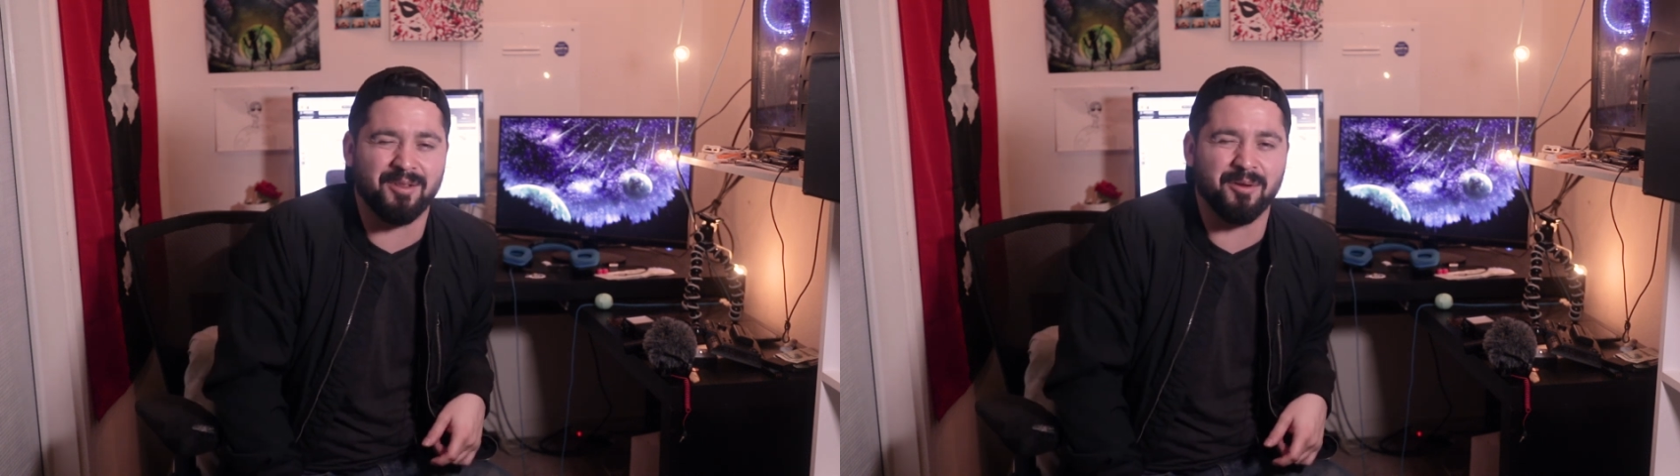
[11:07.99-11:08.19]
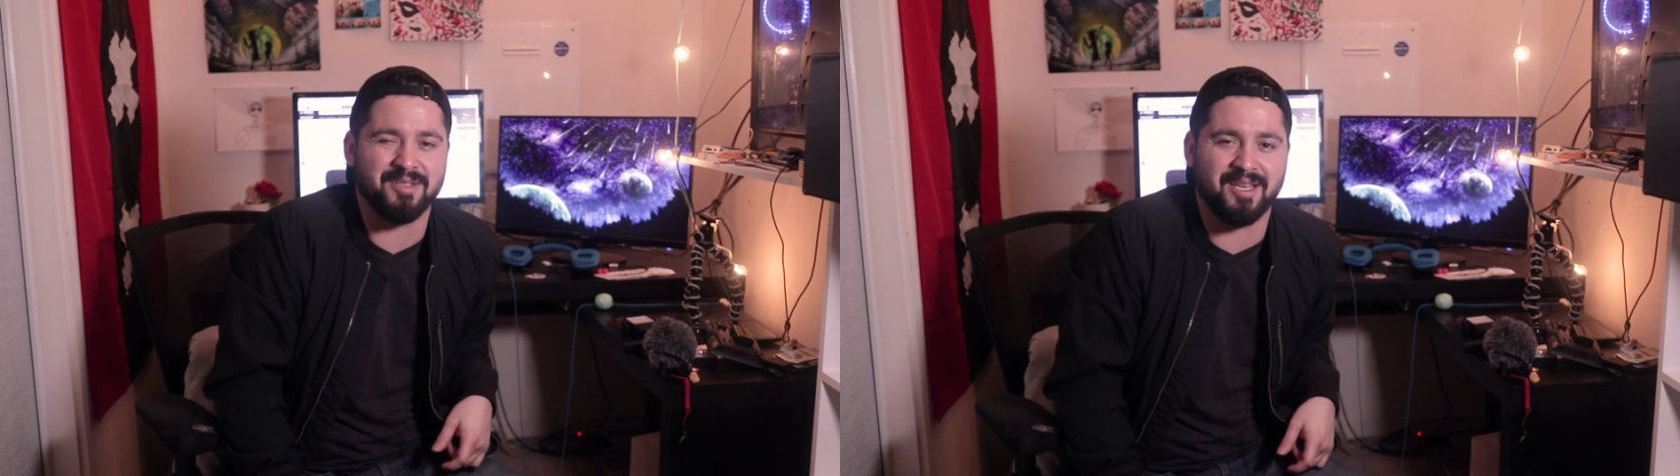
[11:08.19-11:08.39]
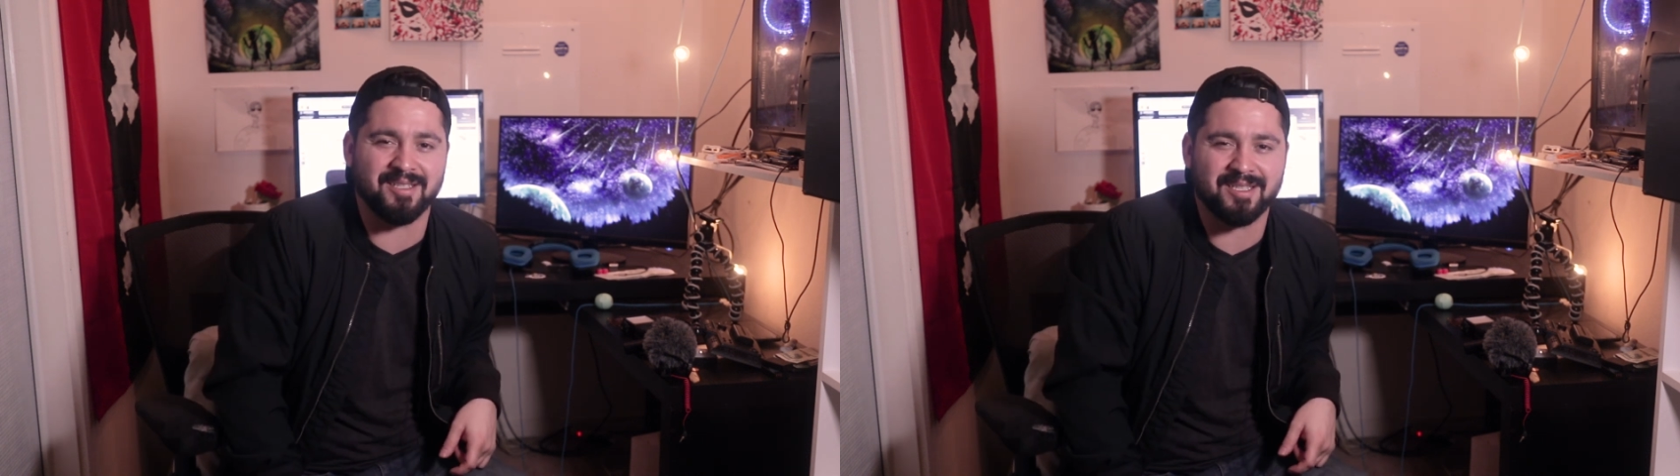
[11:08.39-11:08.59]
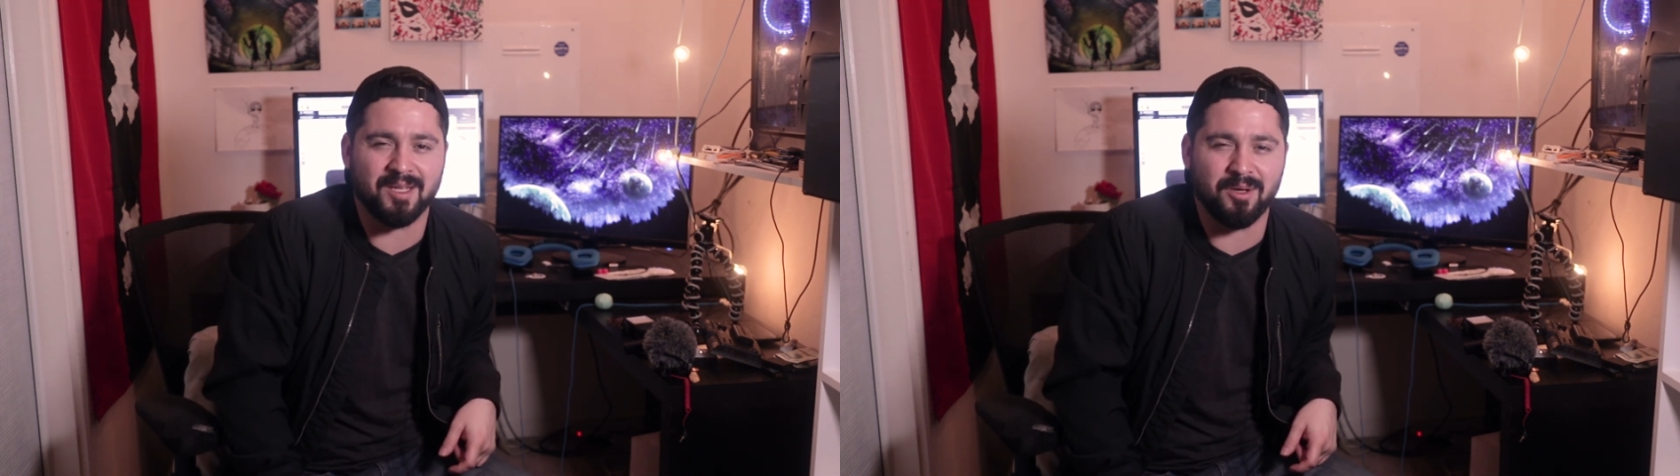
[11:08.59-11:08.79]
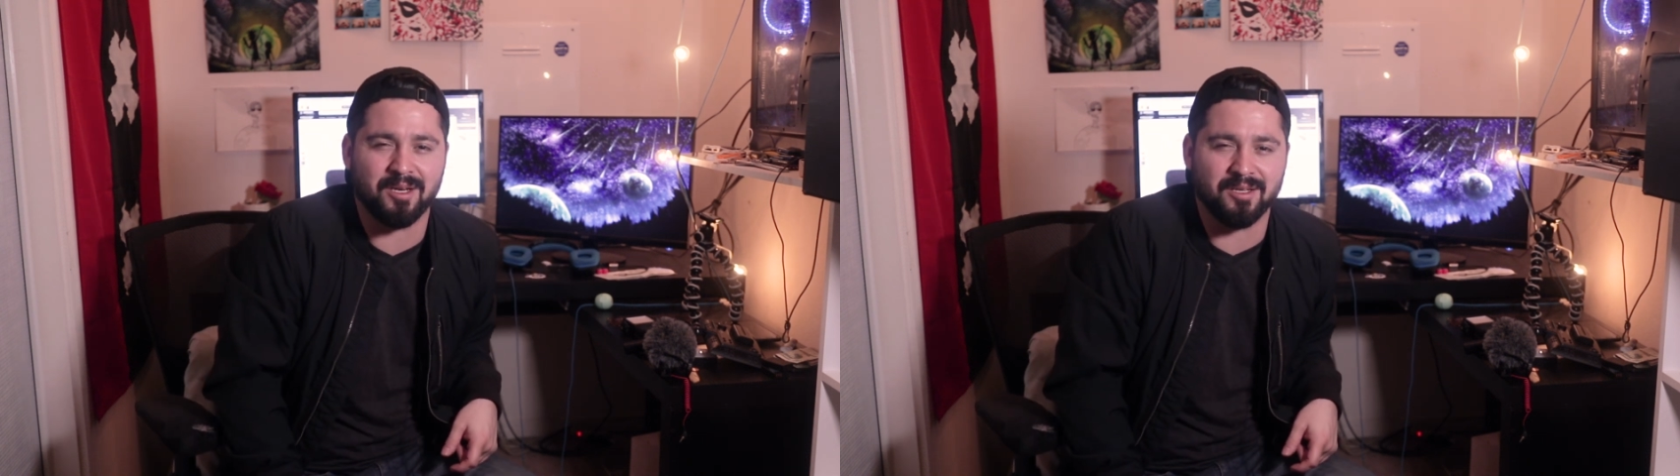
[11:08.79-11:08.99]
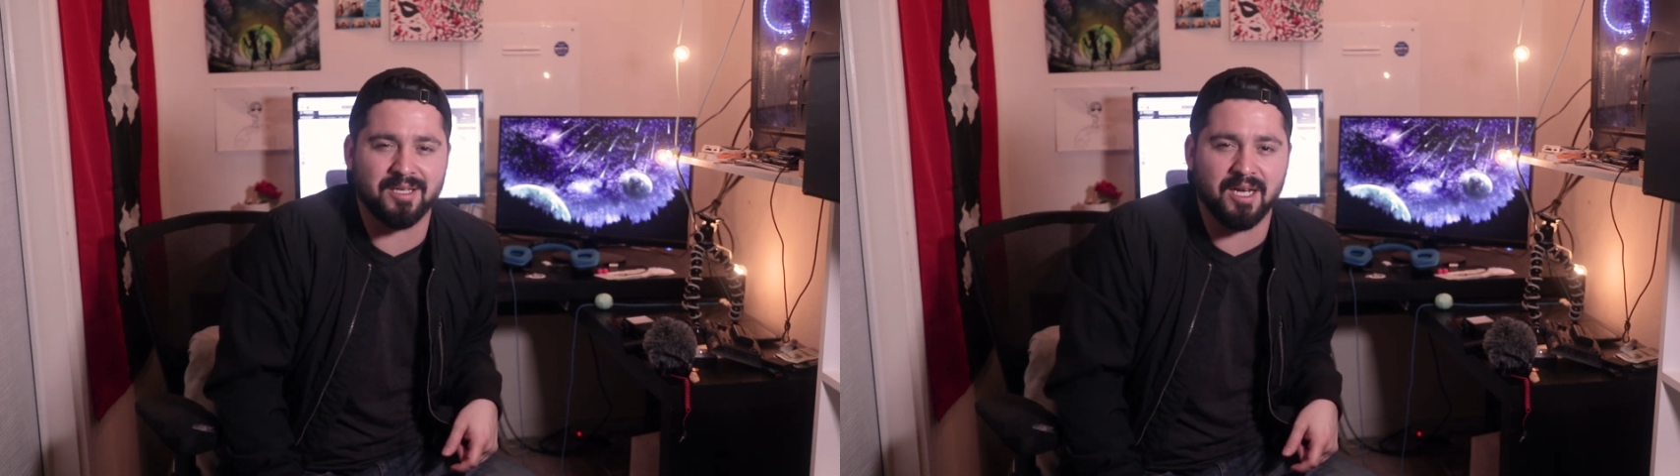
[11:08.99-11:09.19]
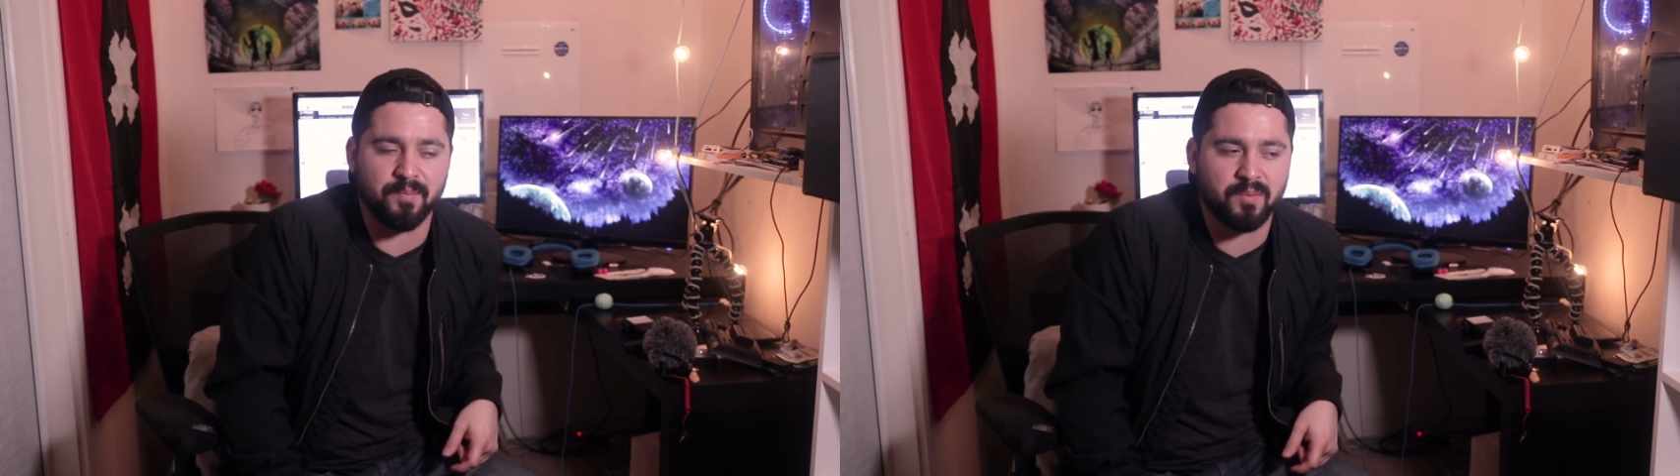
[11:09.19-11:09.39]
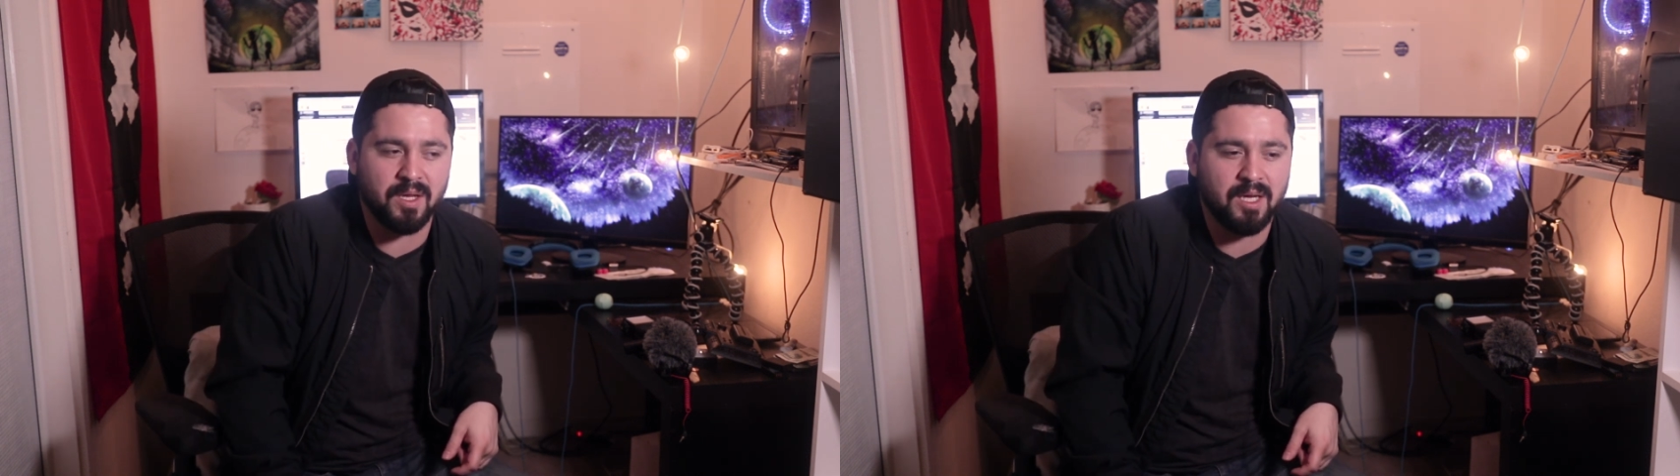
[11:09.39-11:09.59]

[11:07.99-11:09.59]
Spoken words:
those things. That's gonna be a good time.